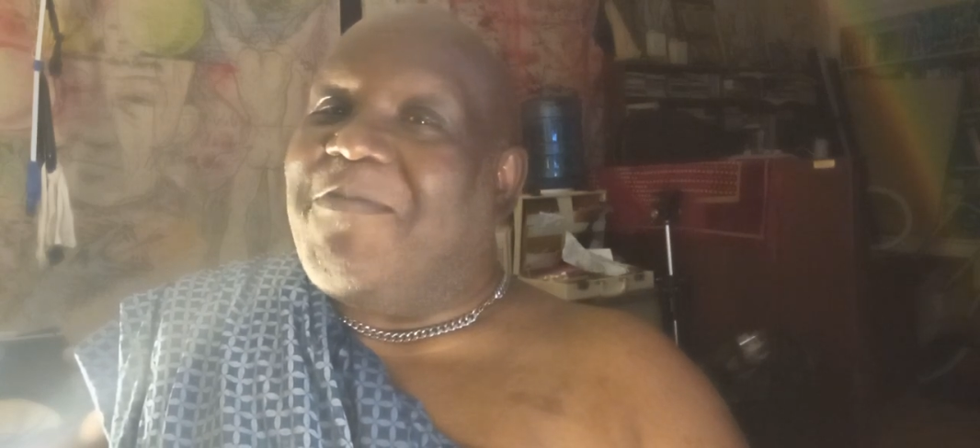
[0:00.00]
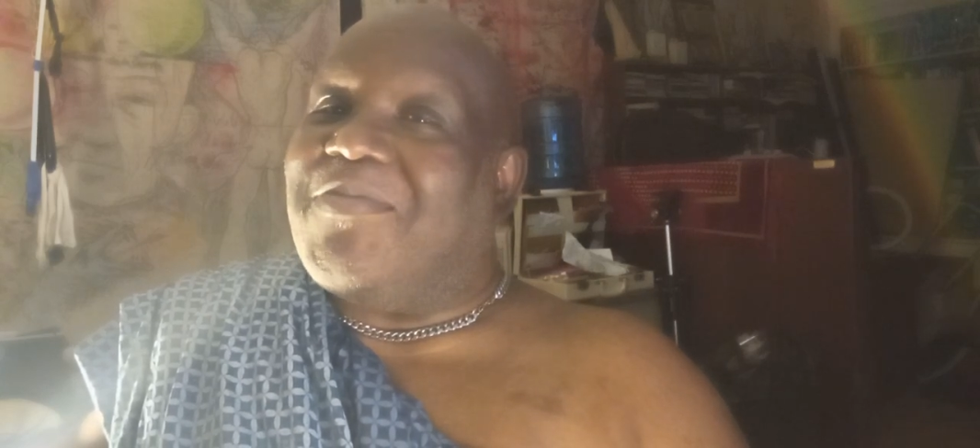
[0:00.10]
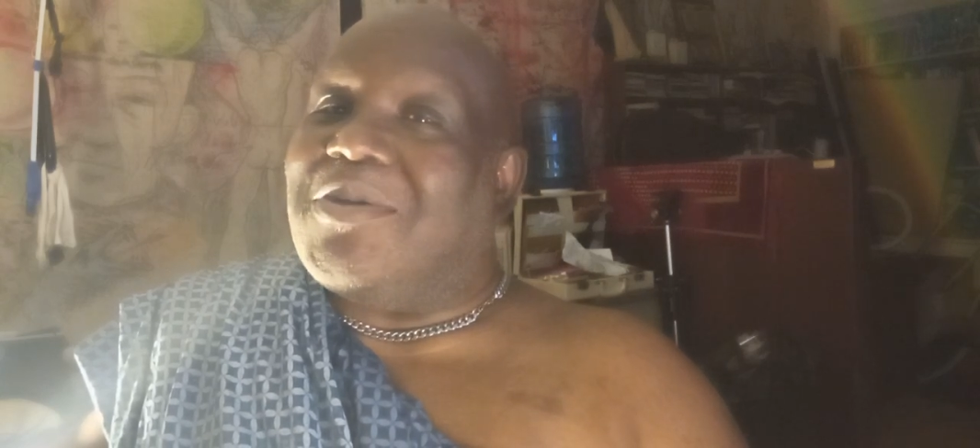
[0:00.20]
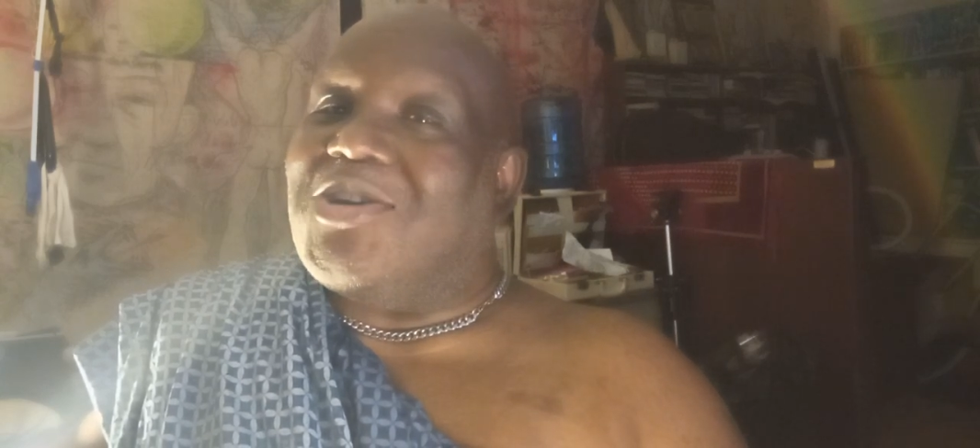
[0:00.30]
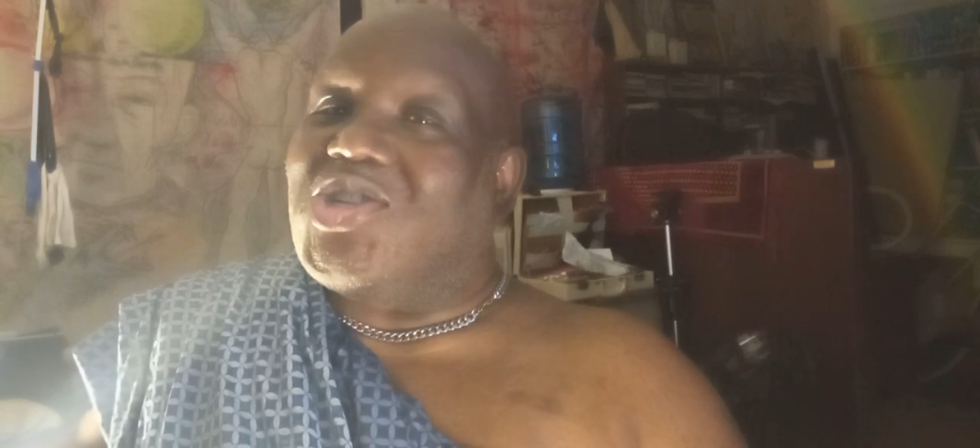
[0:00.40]

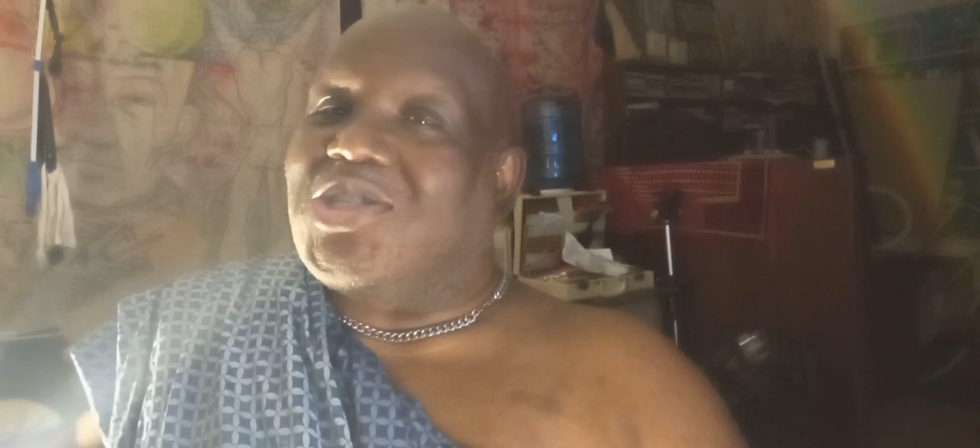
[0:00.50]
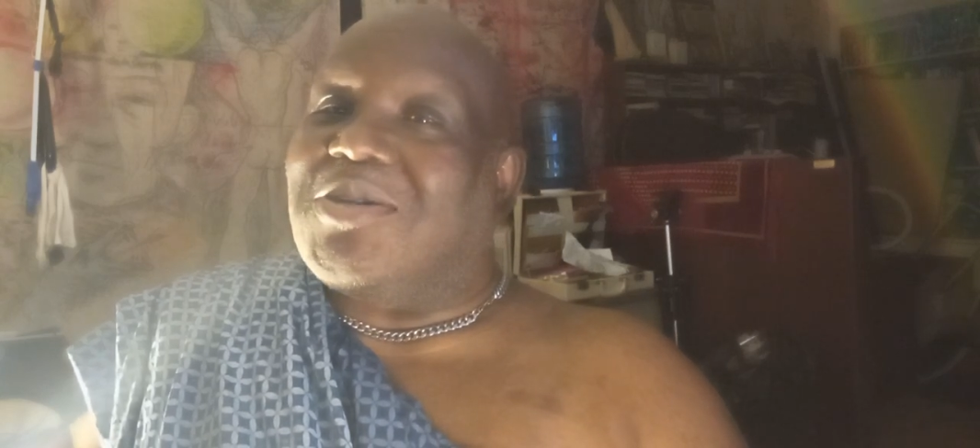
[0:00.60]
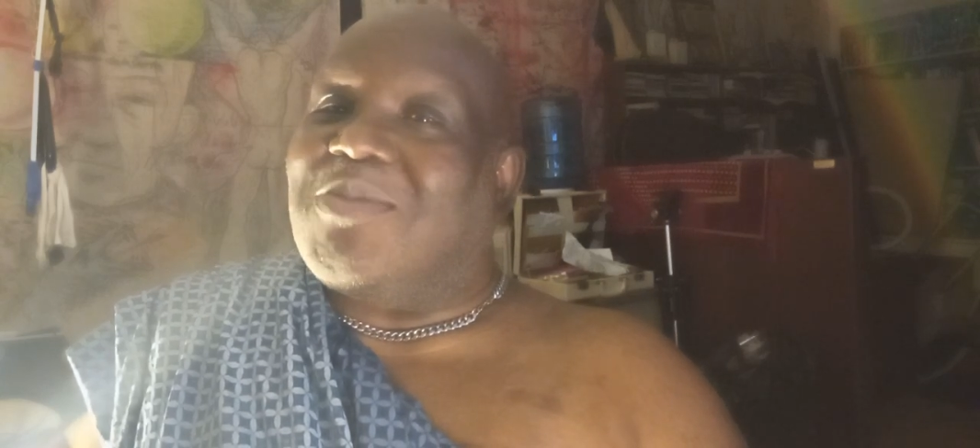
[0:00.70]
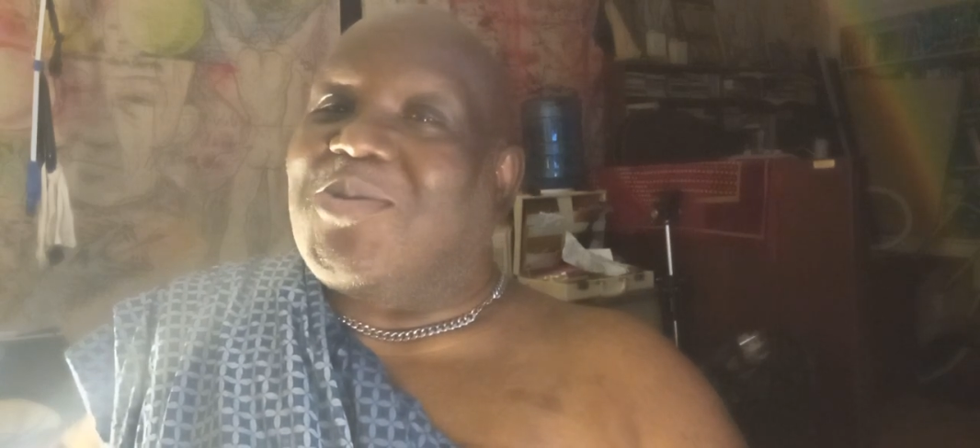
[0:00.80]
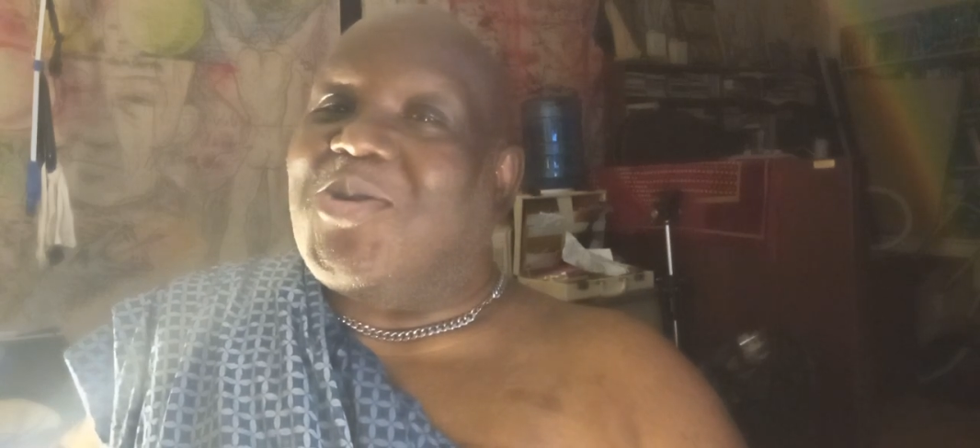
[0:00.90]
verge
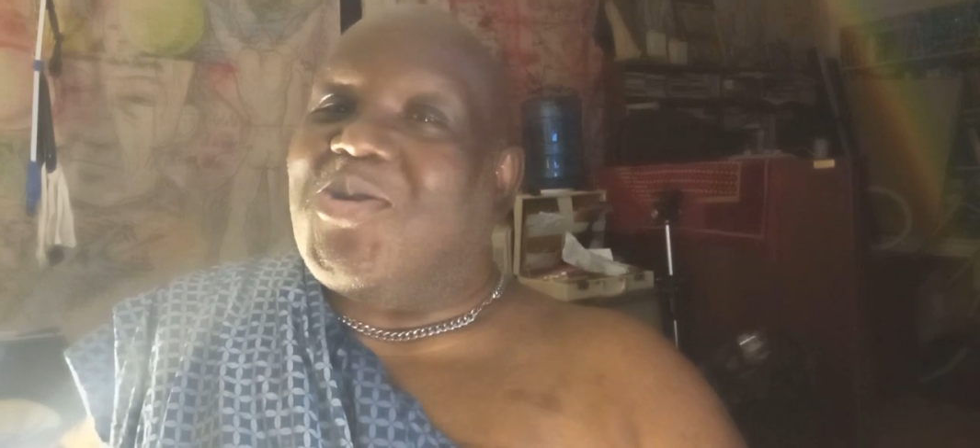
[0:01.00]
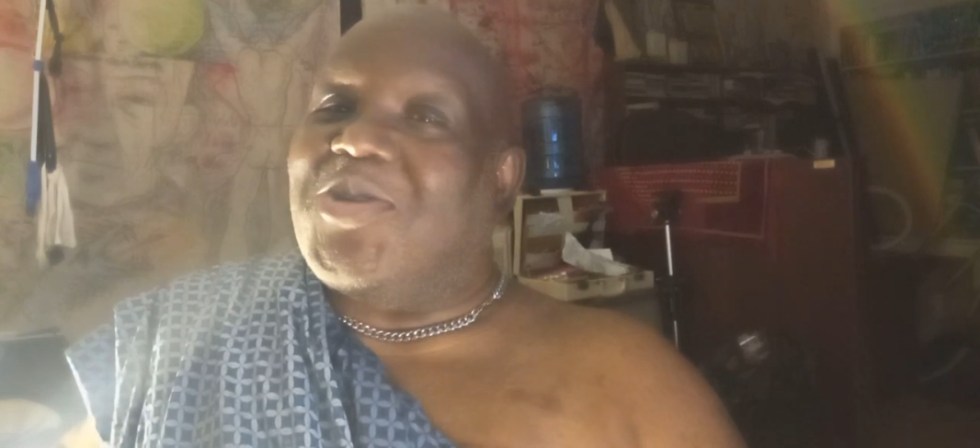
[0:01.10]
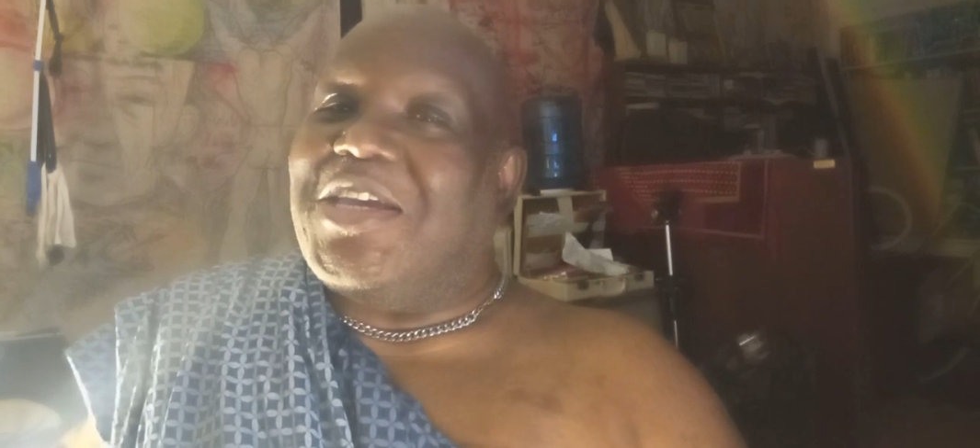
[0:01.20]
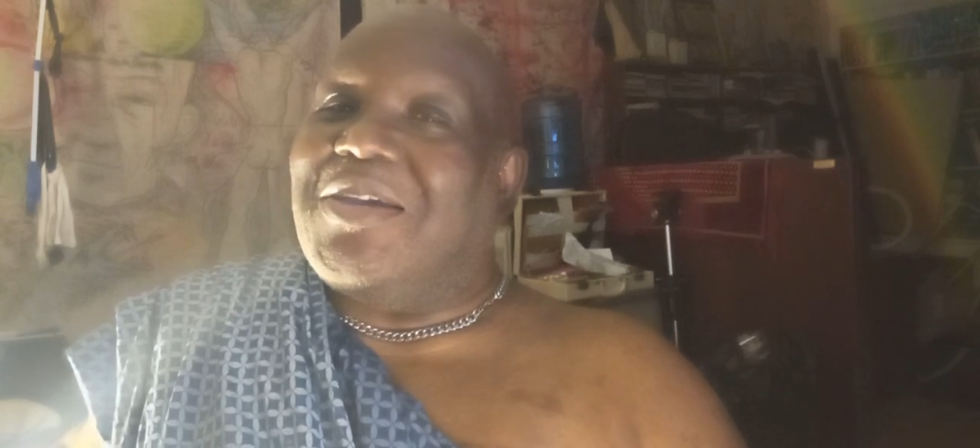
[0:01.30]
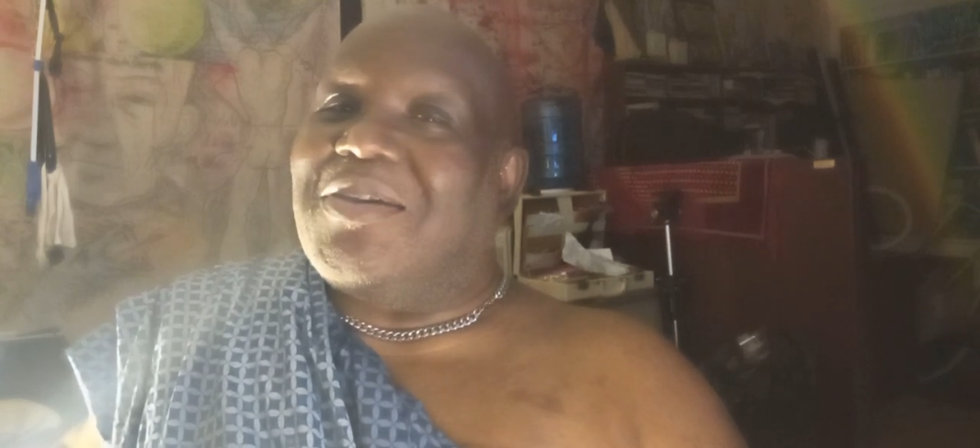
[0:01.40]
of
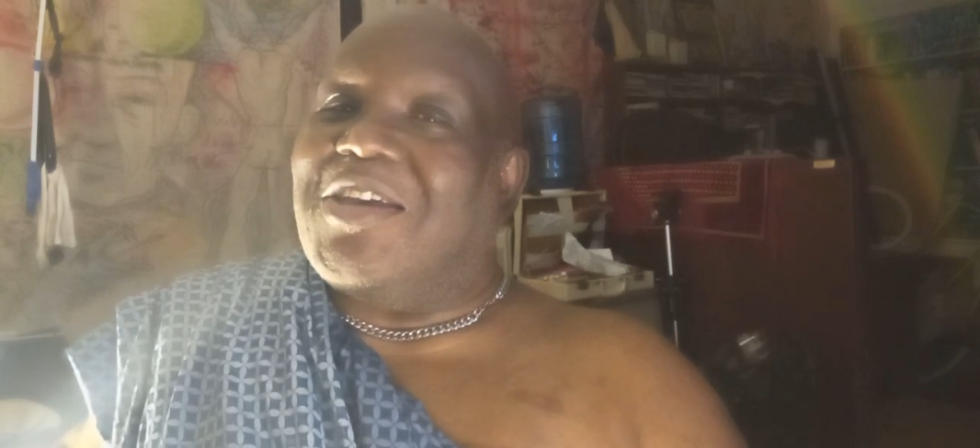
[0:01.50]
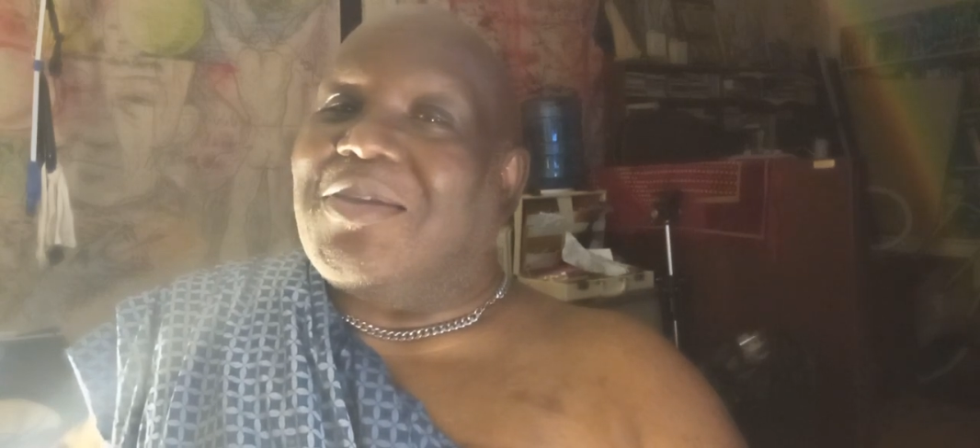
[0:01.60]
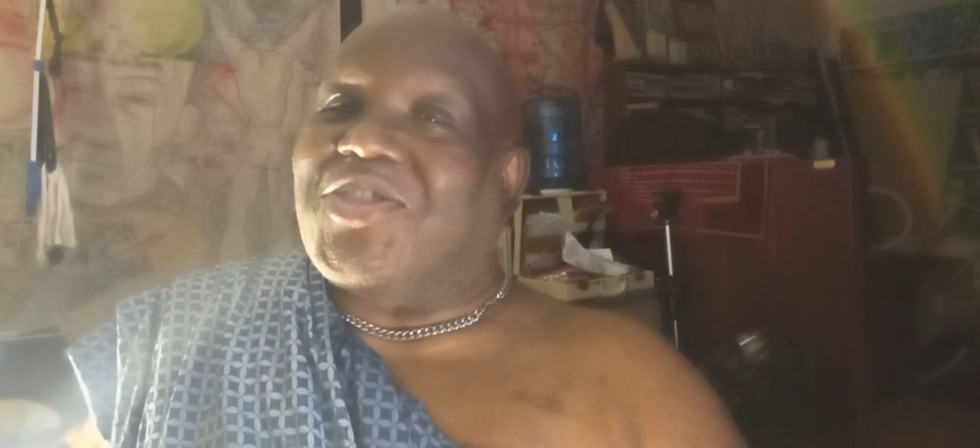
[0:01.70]
going